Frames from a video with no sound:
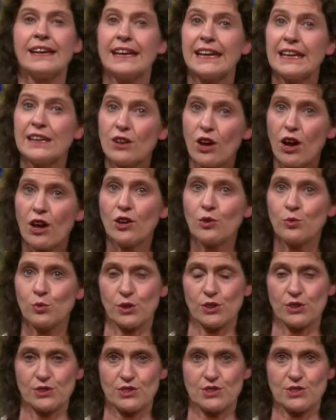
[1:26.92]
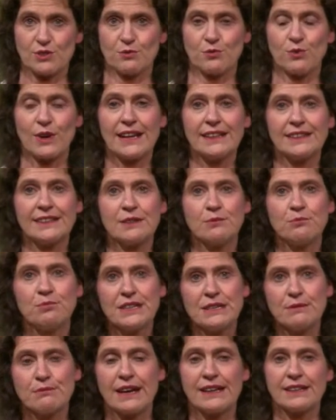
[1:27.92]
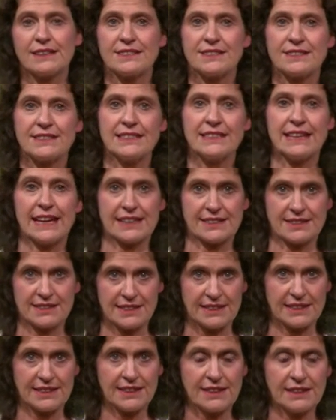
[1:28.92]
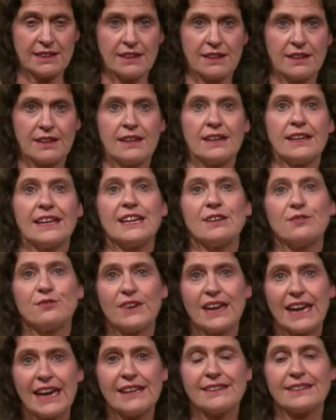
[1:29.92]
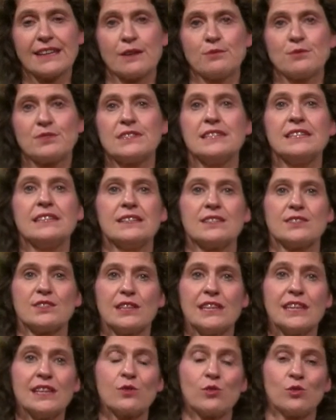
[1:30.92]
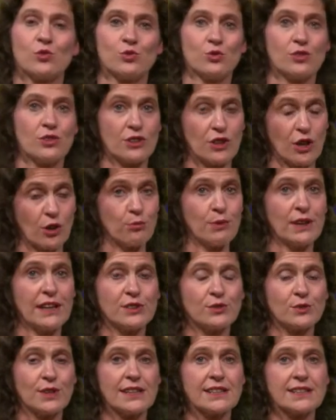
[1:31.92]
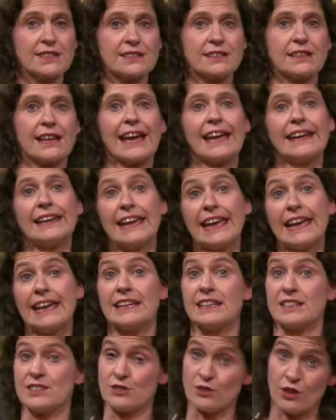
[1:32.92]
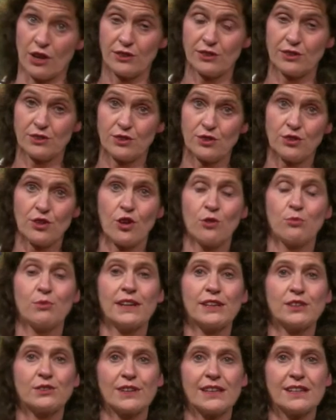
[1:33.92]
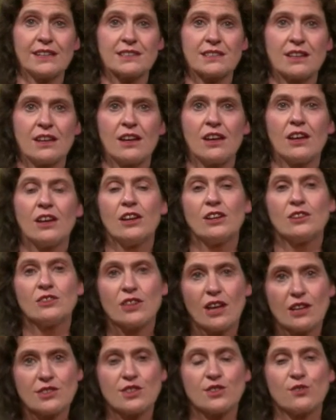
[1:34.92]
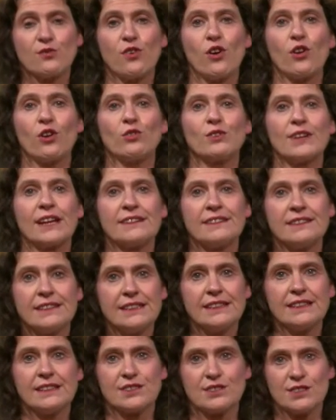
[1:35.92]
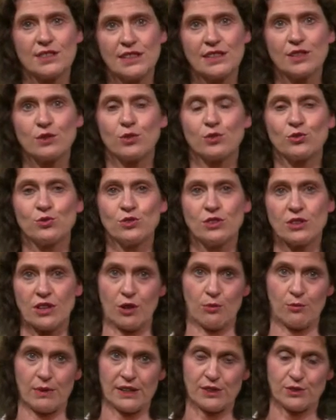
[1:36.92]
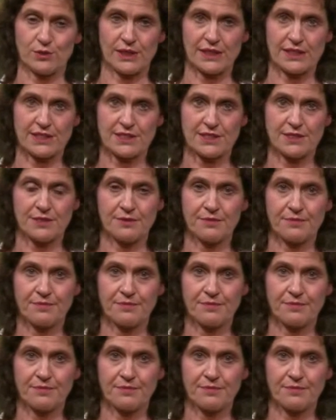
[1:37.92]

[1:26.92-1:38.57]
In other words, writing B minus C as D, if A times D is equal to the null matrix and A is not the null matrix, does it follow that D is equal to the null matrix?